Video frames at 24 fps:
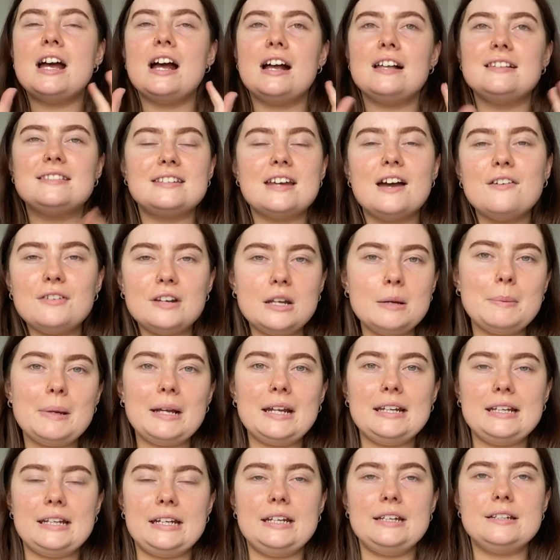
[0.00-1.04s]
has definitely
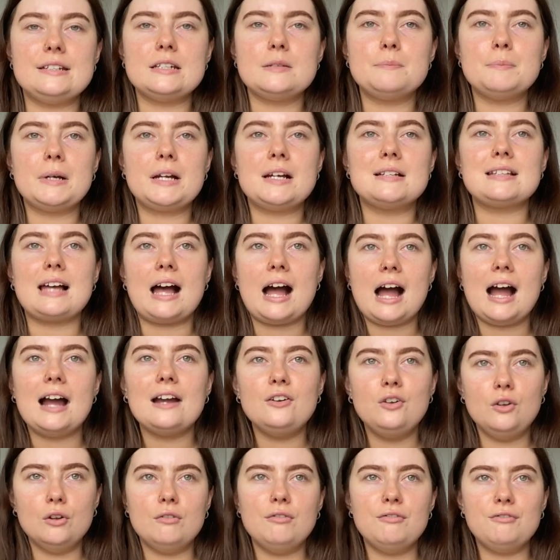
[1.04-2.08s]
been needed because
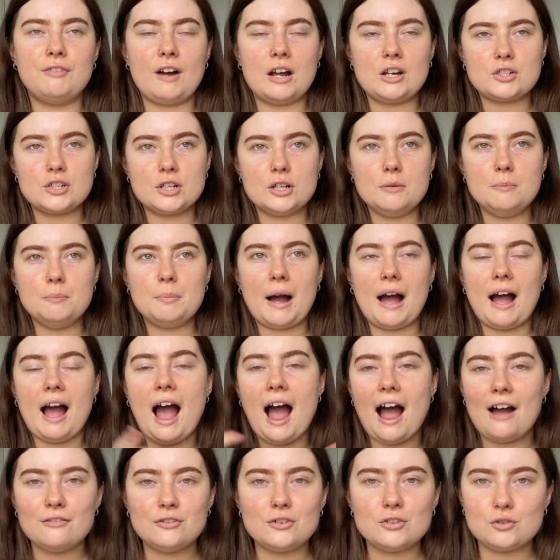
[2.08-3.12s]
I love fashion, but I
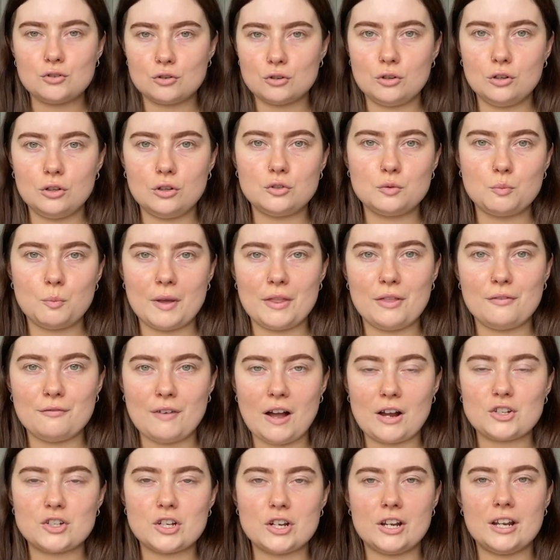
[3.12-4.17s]
have struggled with
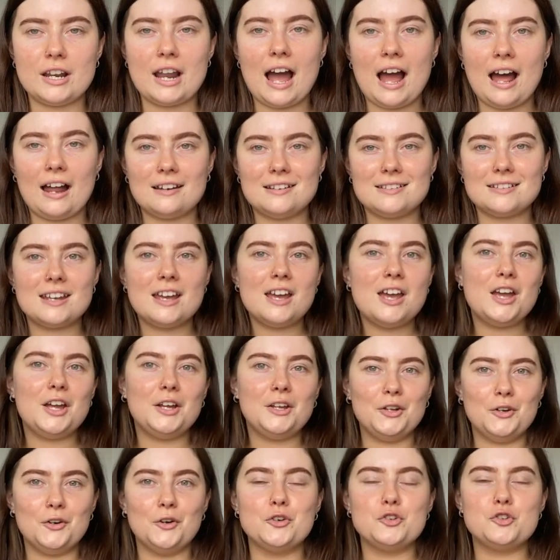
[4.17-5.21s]
fashion and,
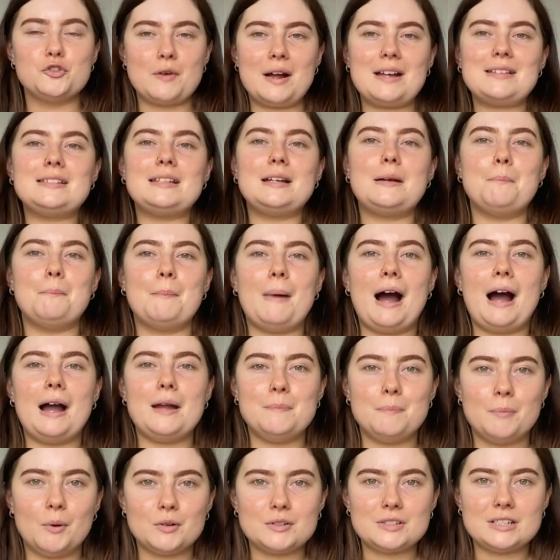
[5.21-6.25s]
you know, dressing my
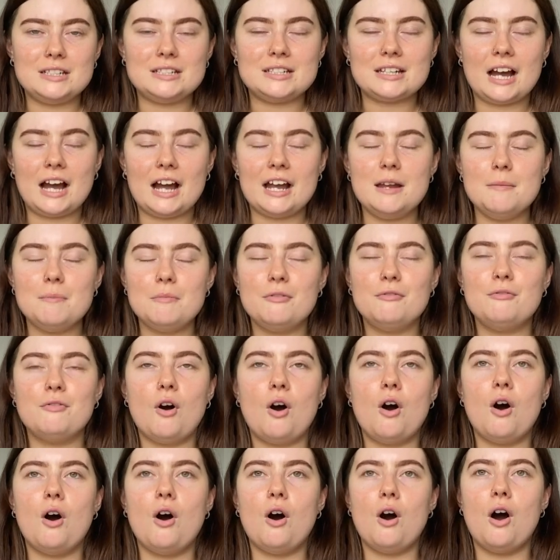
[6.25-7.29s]
body type
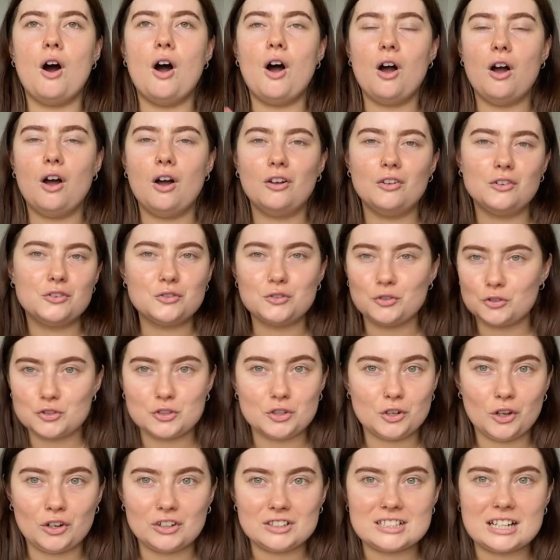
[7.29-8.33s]
for
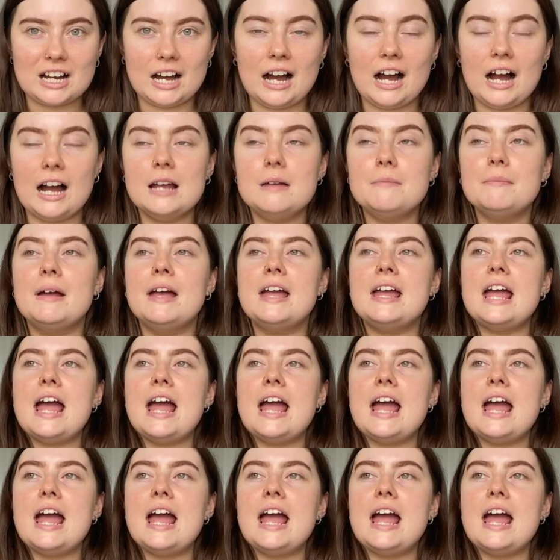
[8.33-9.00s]
such a long time